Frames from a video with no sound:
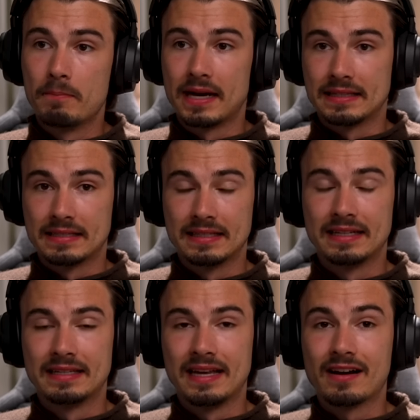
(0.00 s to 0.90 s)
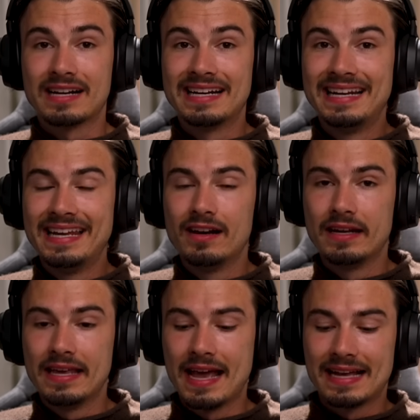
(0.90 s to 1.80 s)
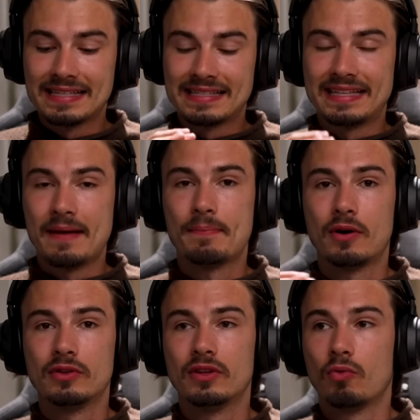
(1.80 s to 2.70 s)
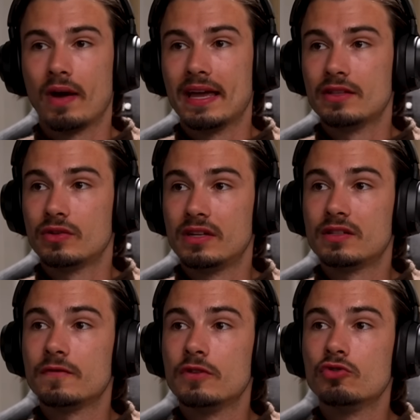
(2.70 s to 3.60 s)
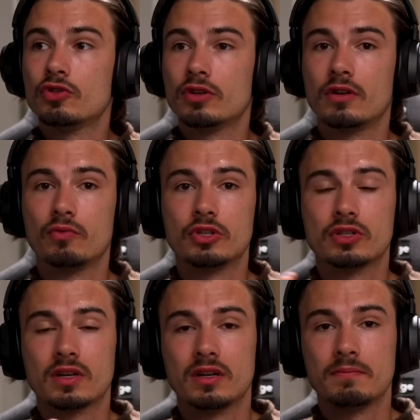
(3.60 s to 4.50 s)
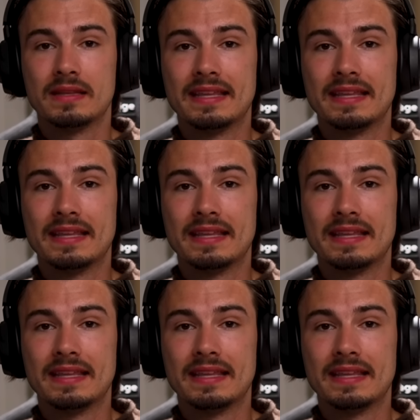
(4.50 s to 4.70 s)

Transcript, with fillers: But they're clearly a step on the way to this future, which is going to be